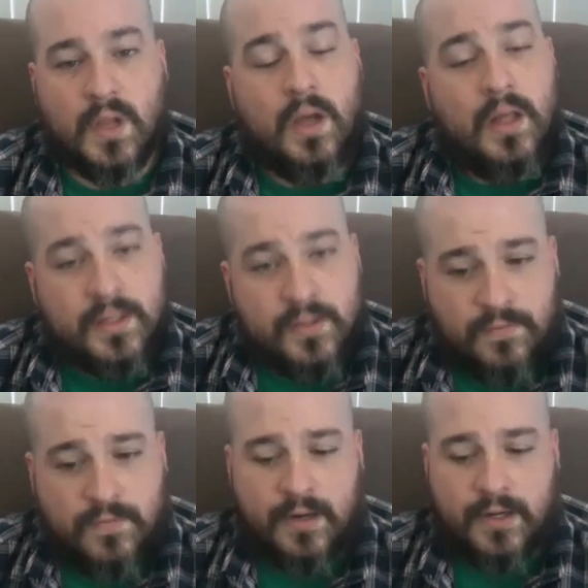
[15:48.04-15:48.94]
That's a
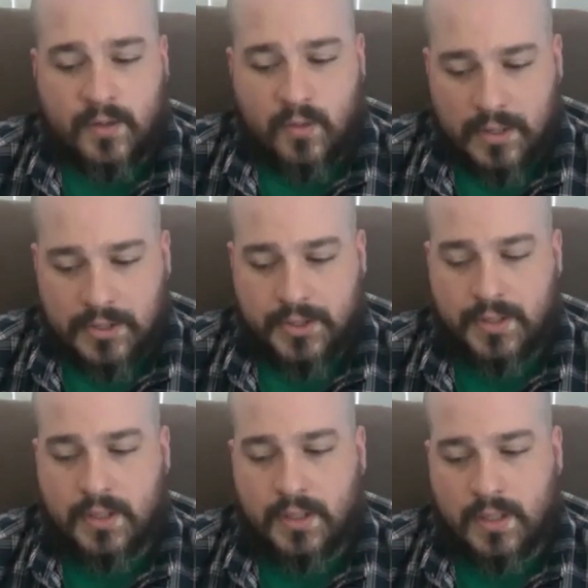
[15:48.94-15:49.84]
very good
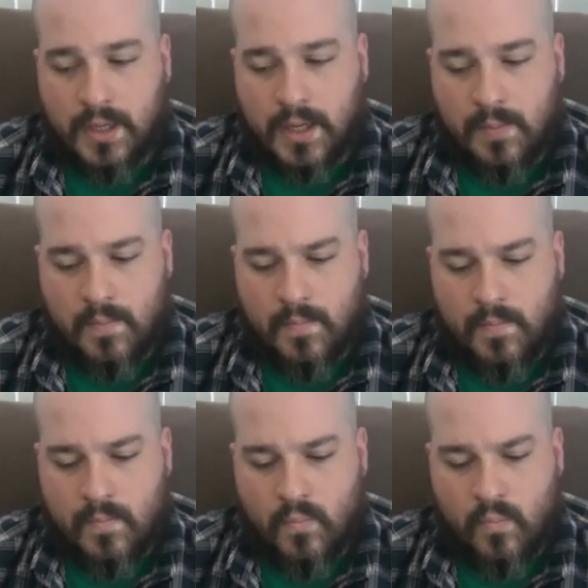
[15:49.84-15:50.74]
question.
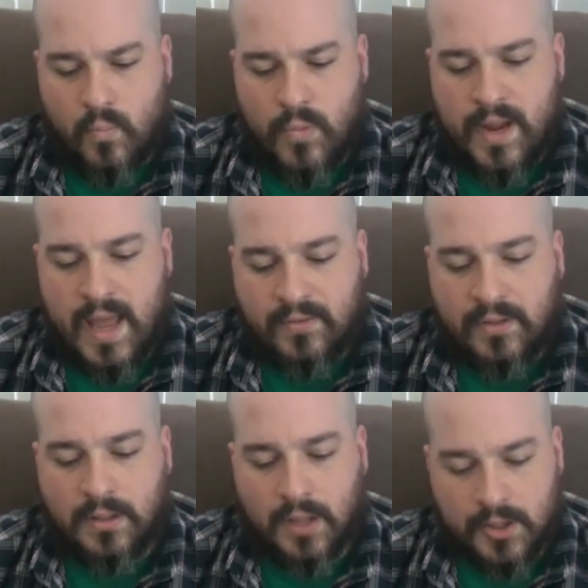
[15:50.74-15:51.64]
We have a
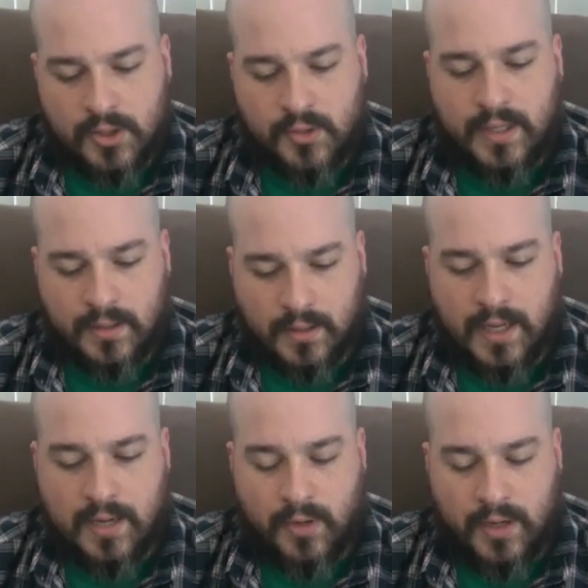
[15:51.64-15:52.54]
luxury at the
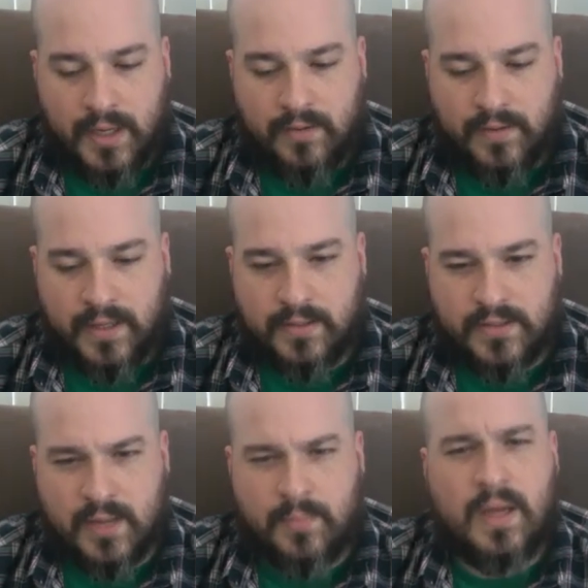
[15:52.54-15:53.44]
library, and if I can
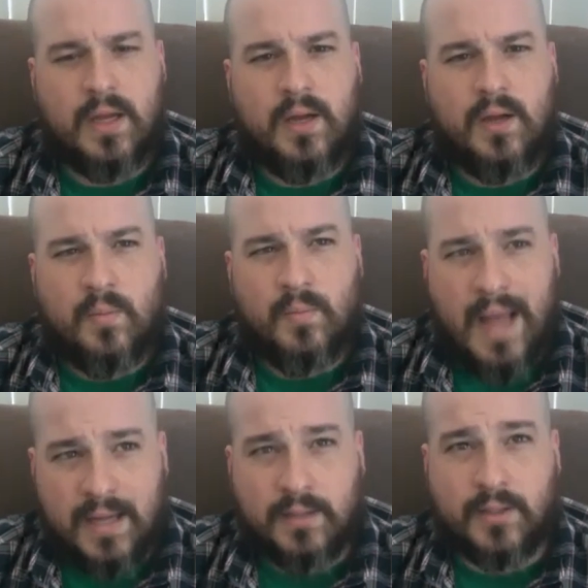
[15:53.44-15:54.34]
step
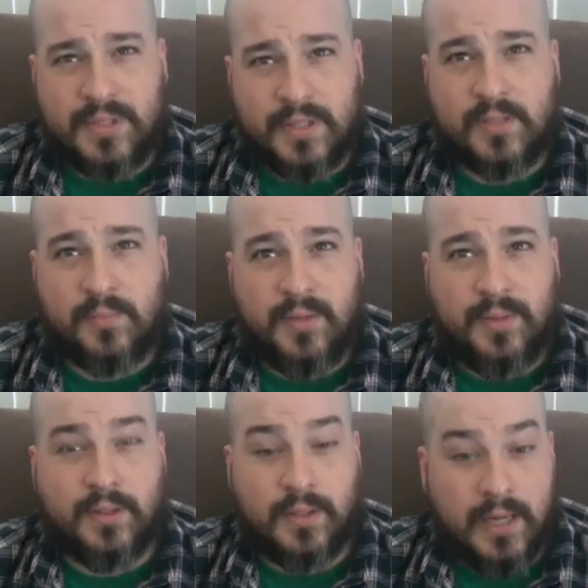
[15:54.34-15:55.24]
back a little bit to explain
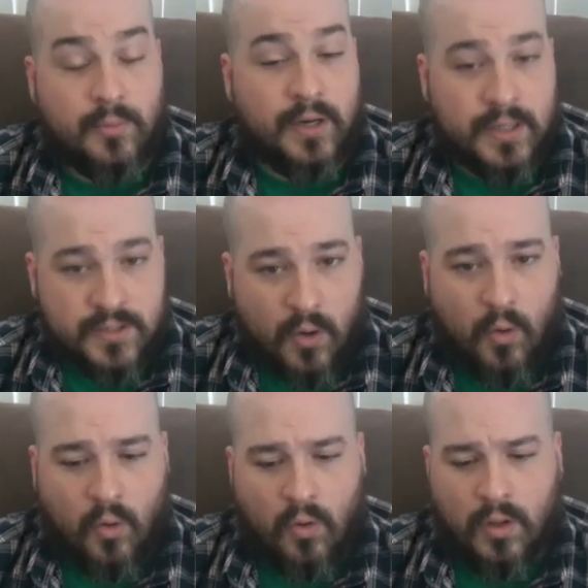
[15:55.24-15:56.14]
about the library as a
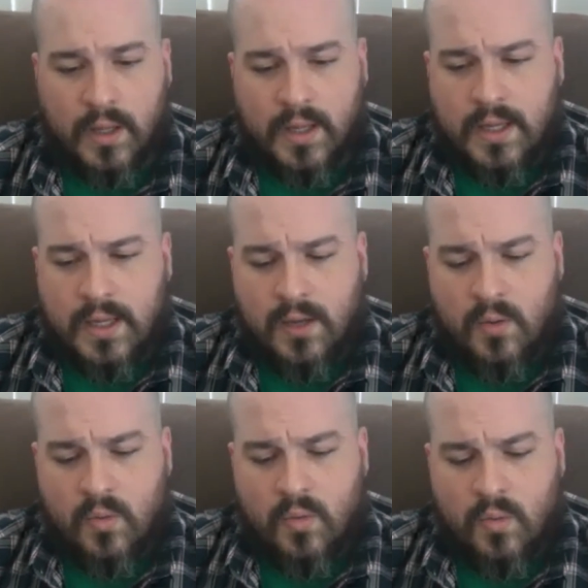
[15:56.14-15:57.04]
whole,
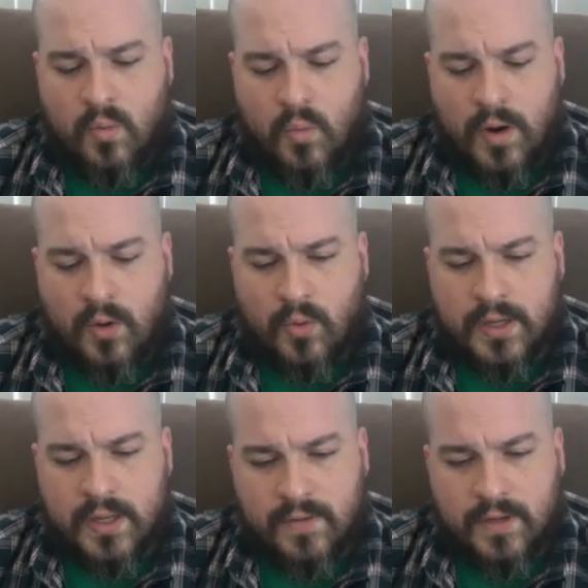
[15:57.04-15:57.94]
where
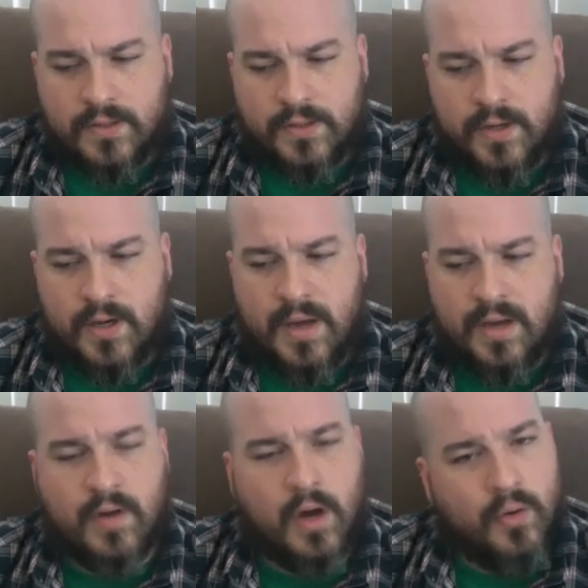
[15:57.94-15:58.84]
we're giving a certain
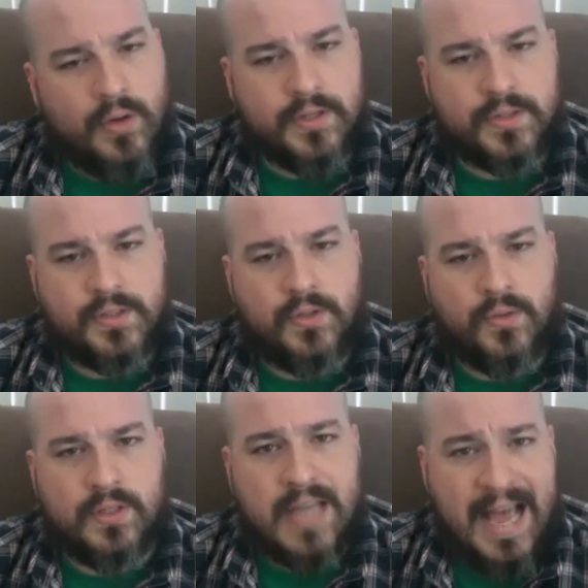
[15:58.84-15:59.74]
amount of onus to
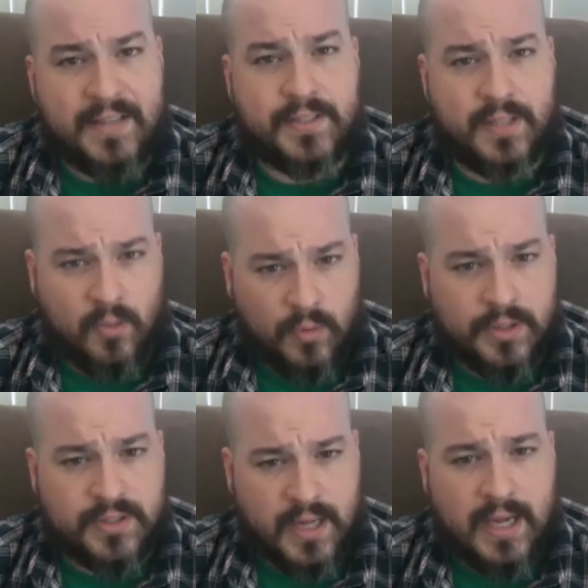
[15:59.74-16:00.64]
the tasks that we're
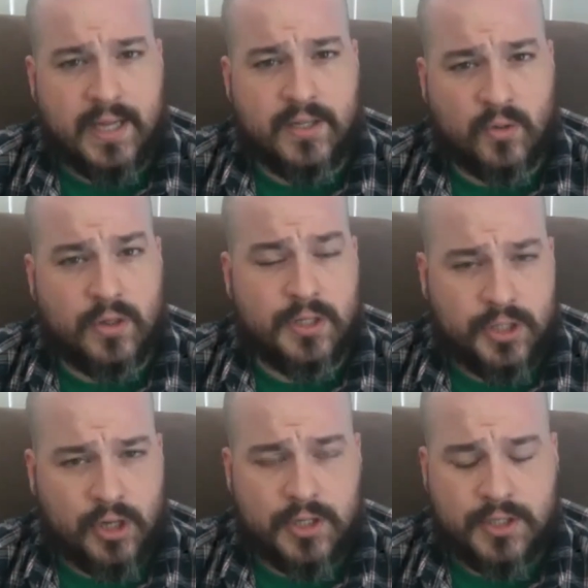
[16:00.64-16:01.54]
assigned or in
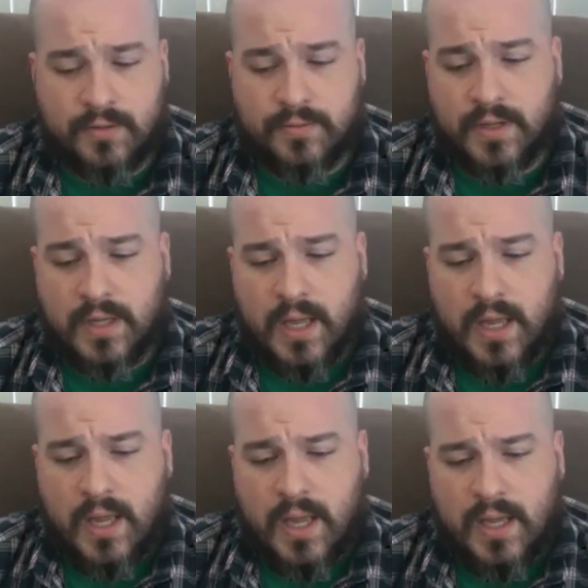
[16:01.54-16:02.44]
charge of, and